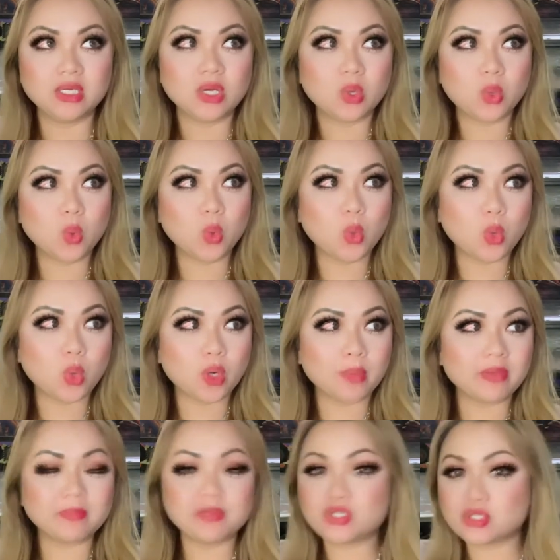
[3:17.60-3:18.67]
or
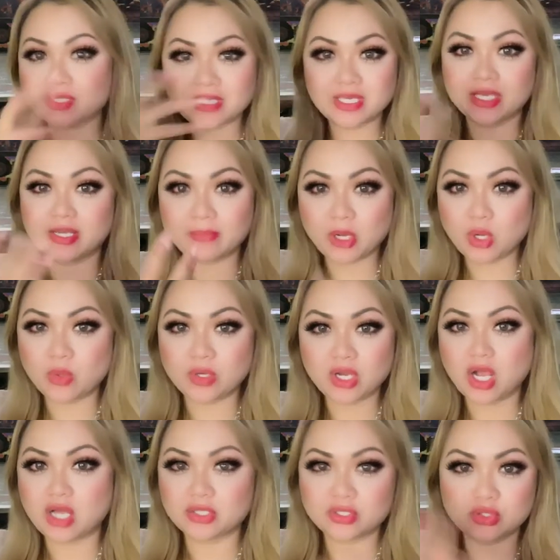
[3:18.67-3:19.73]
maybe just thinking about going to
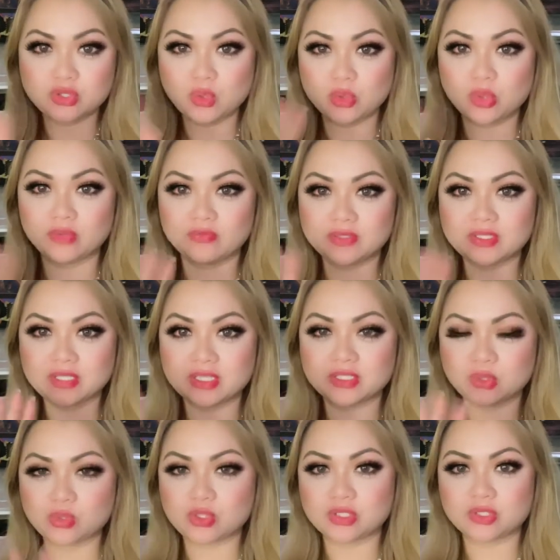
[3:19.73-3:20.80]
college, don't know if it's an
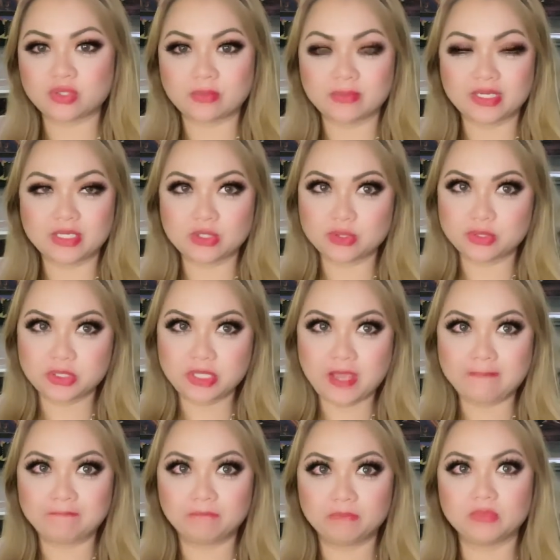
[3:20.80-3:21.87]
associate's or a bachelor's yet.
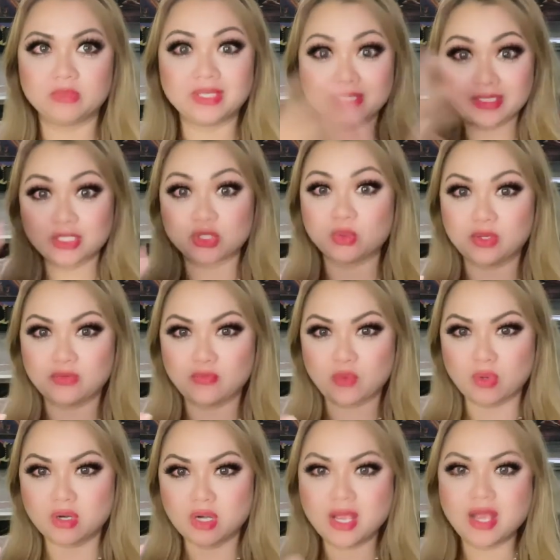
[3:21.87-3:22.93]
That's at
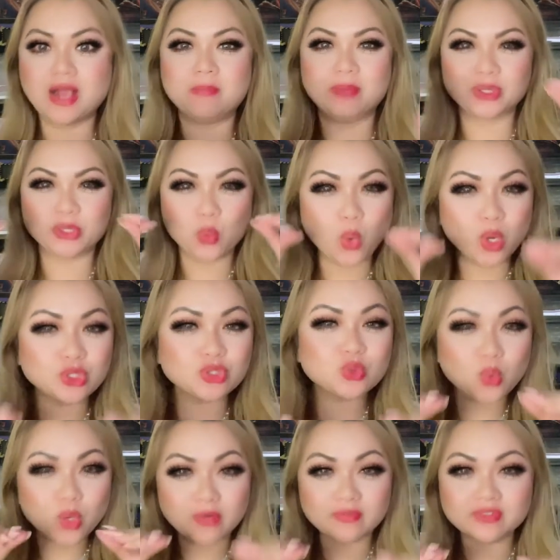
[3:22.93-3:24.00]
24. But the ones who
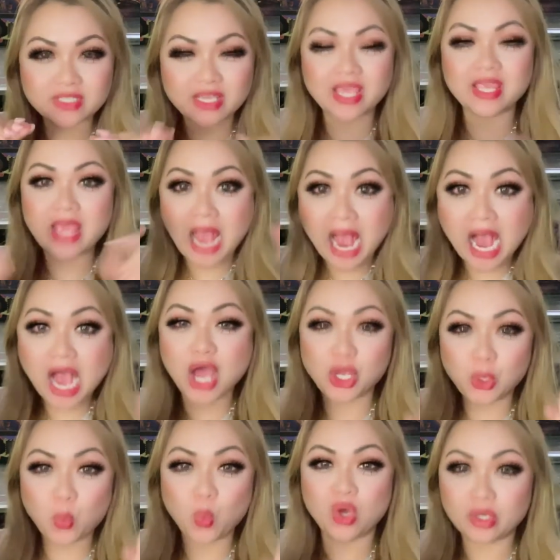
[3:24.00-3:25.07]
are saying, I
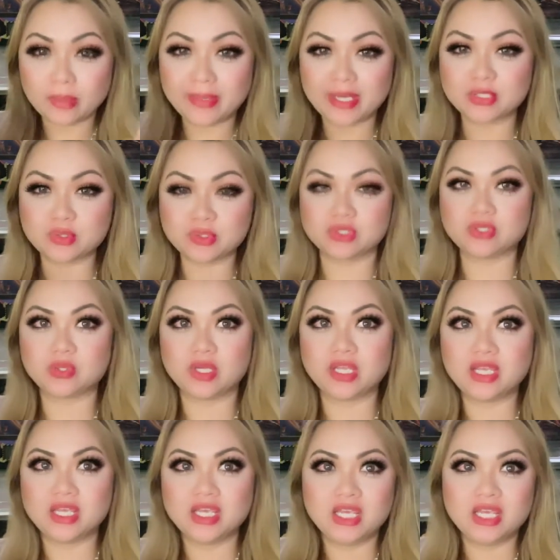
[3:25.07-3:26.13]
want a bachelor's degree,
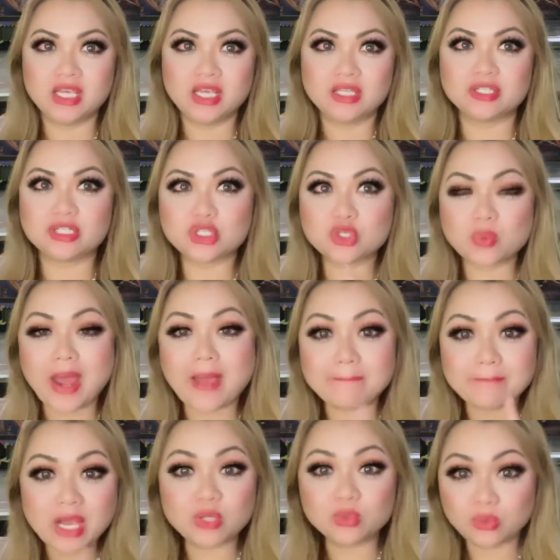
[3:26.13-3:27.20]
the
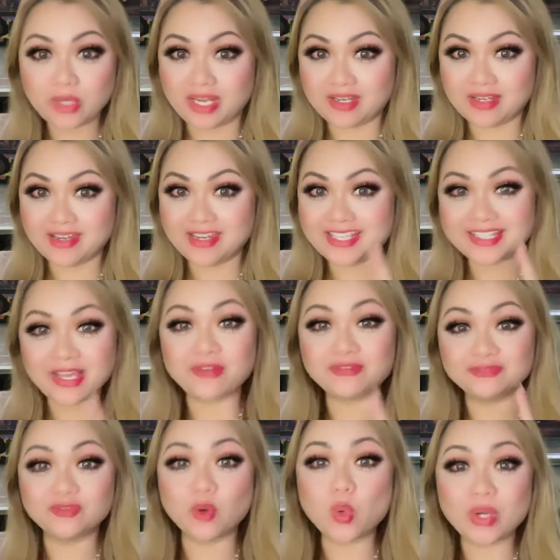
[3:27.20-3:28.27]
dropout rate is at
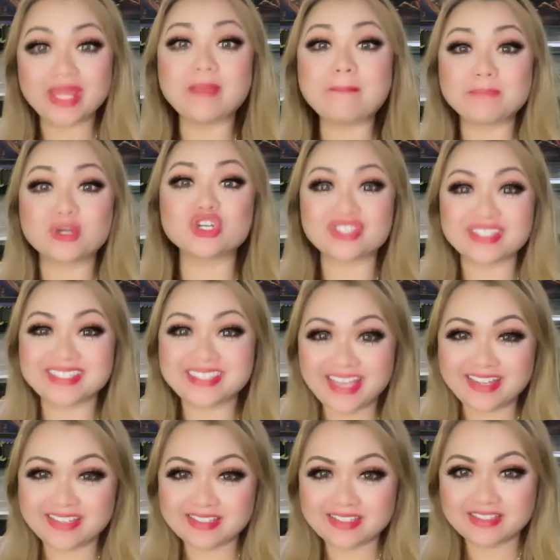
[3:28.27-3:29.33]

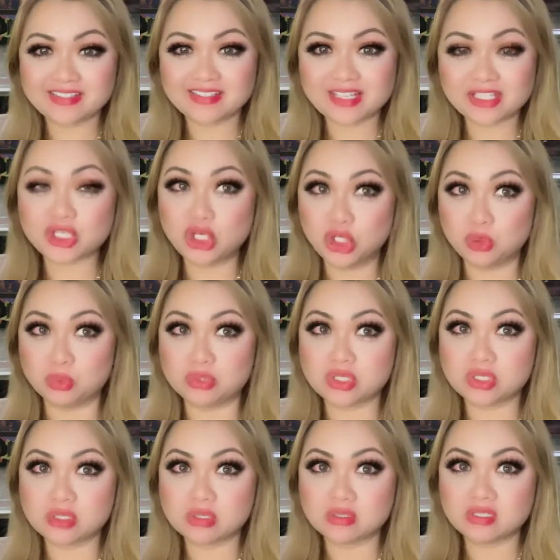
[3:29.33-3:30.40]
40%. That's huge.